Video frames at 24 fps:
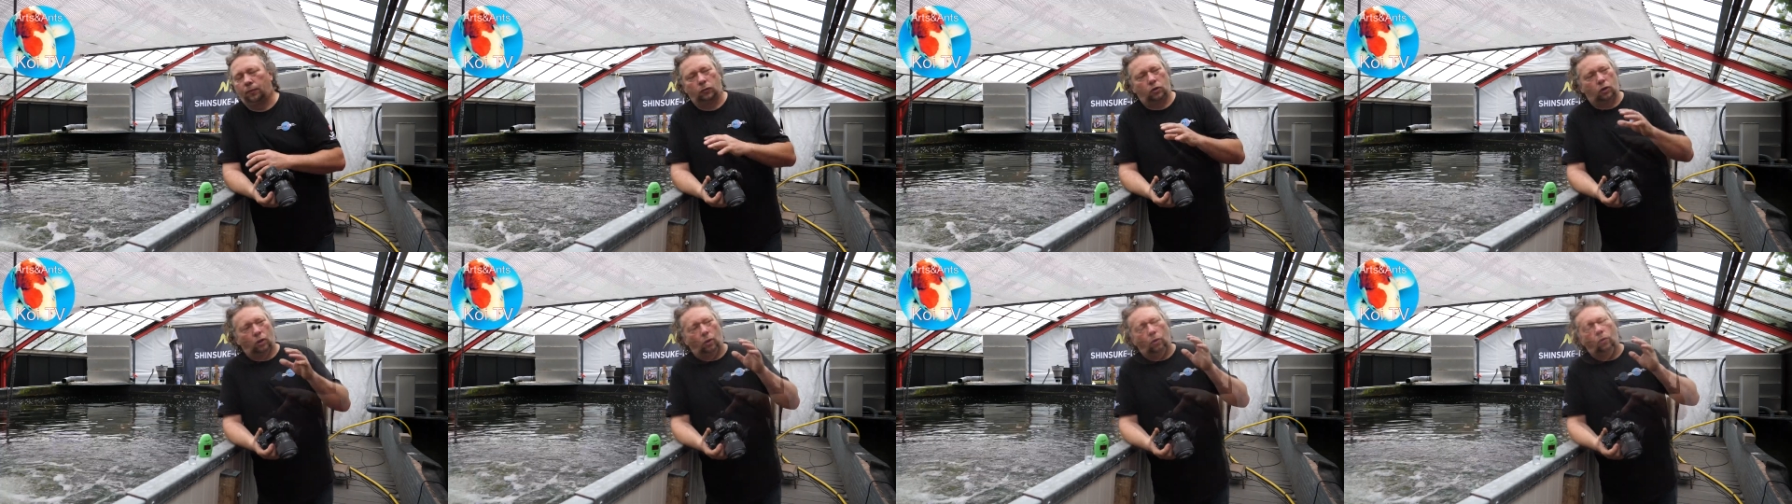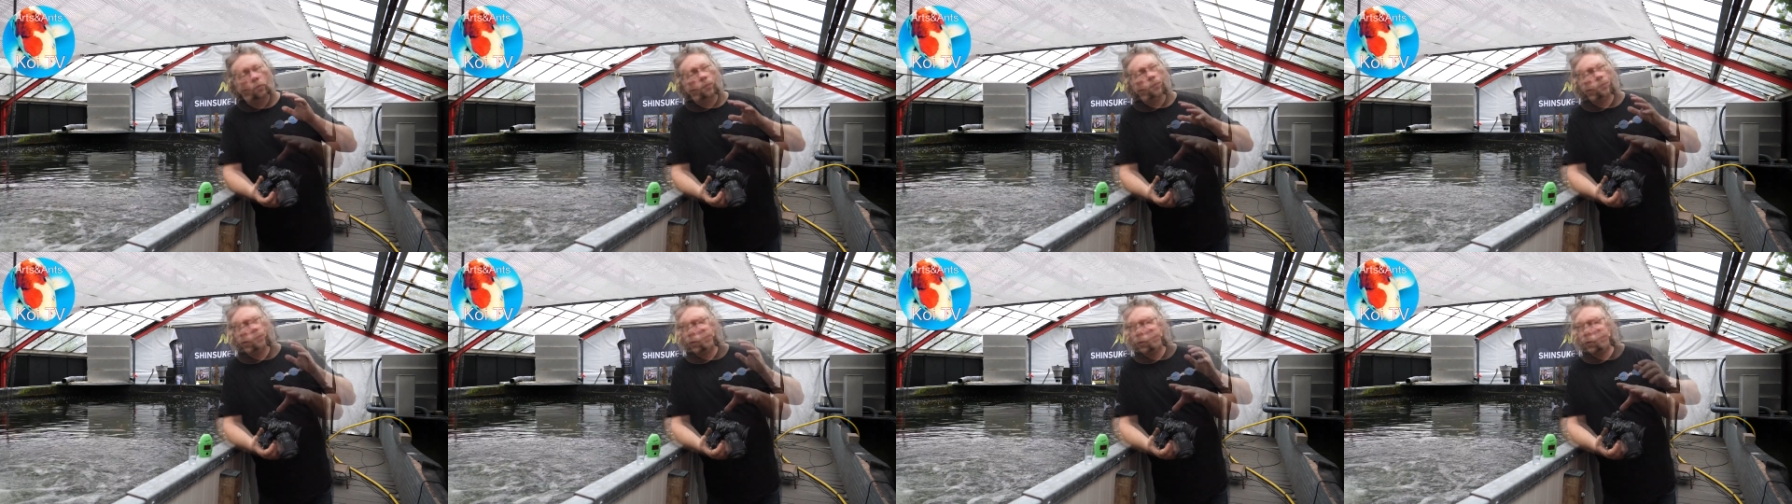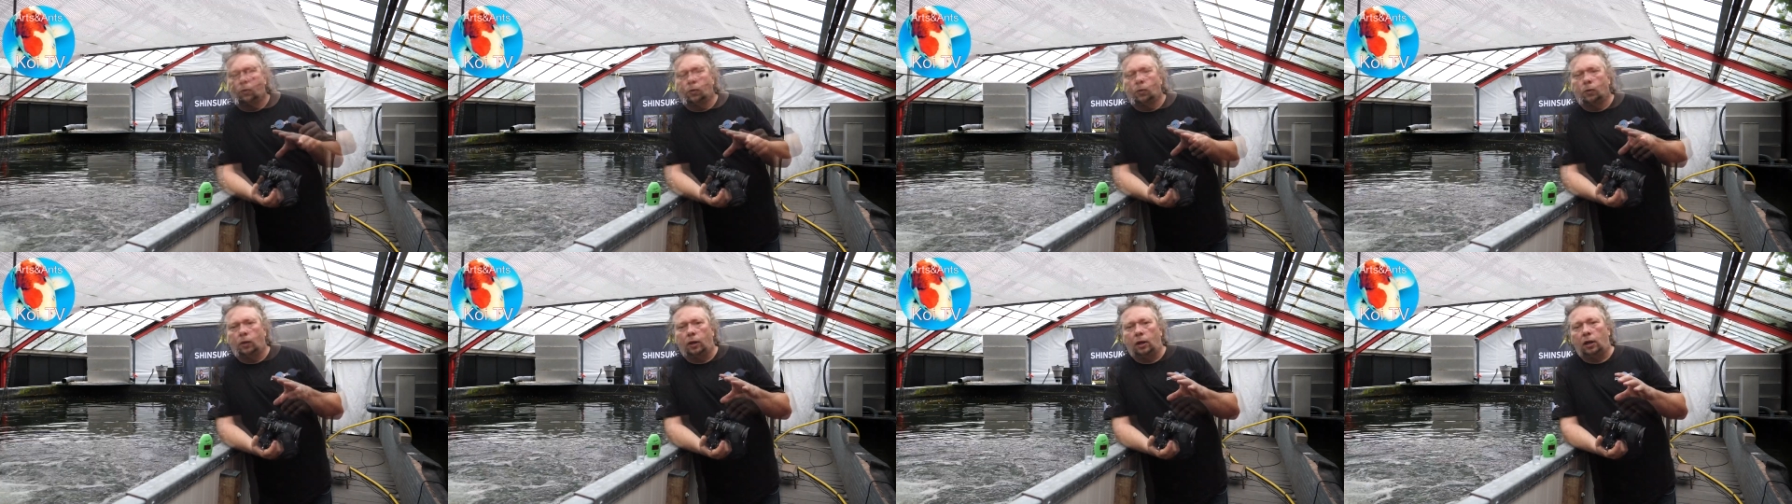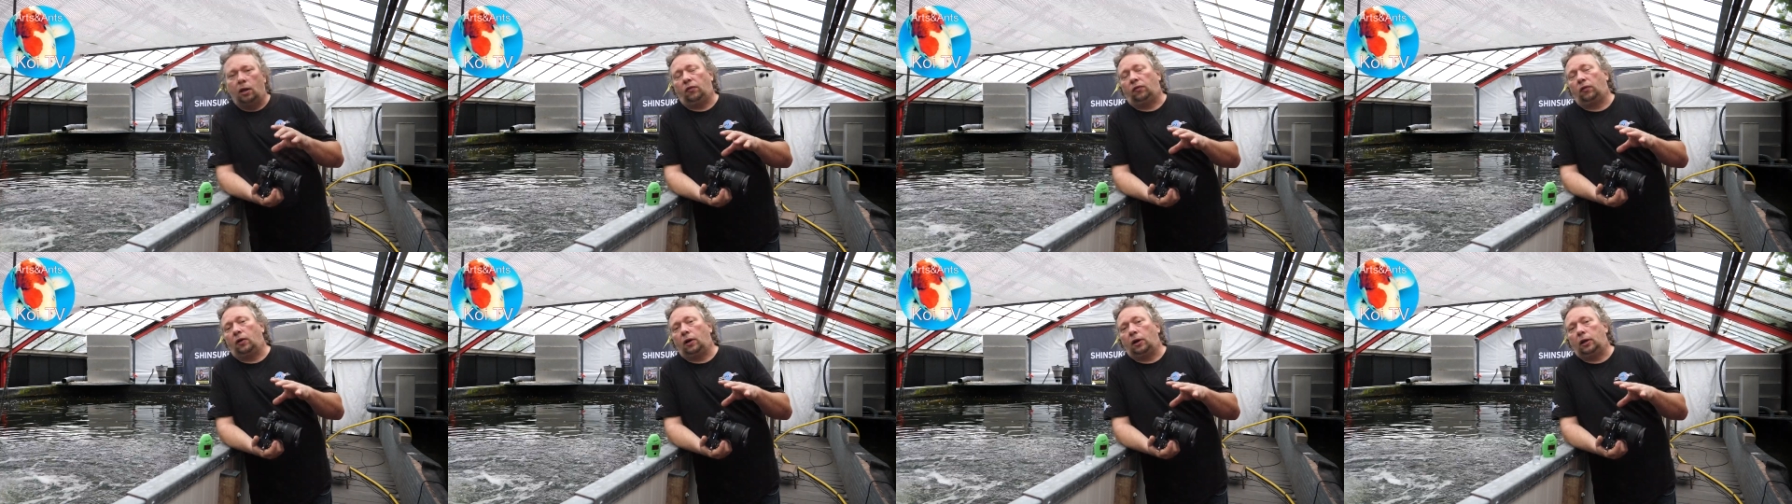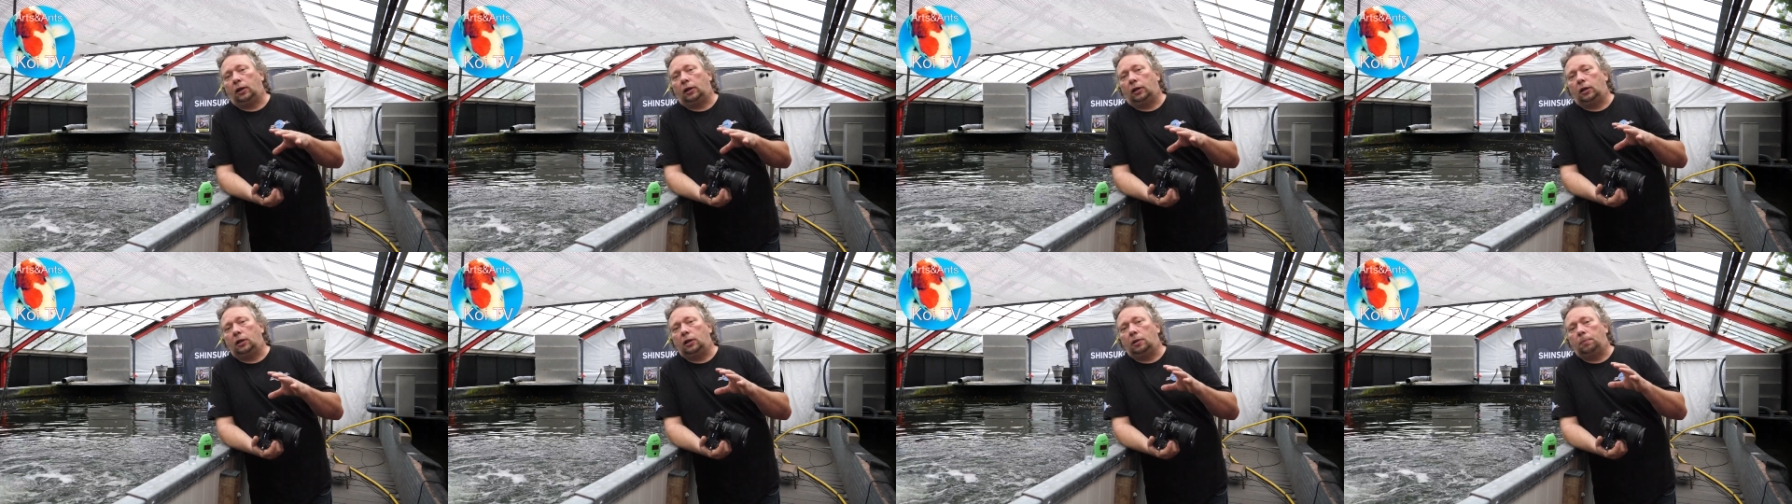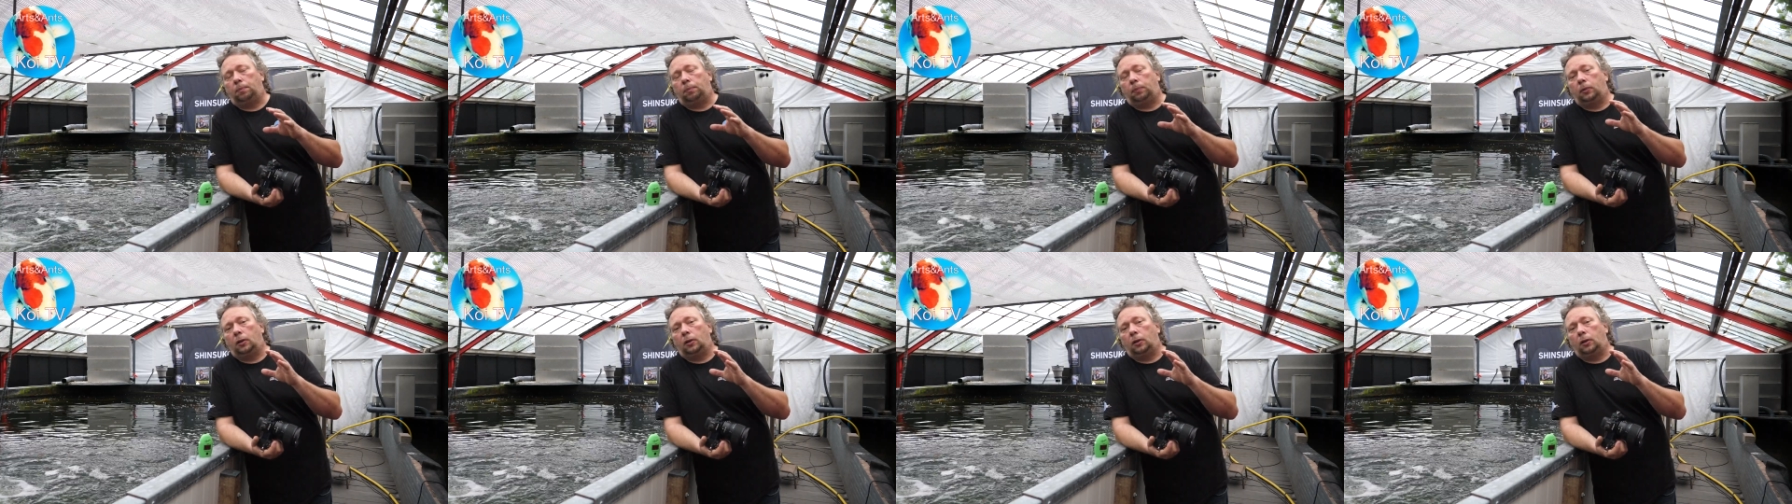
So if I keep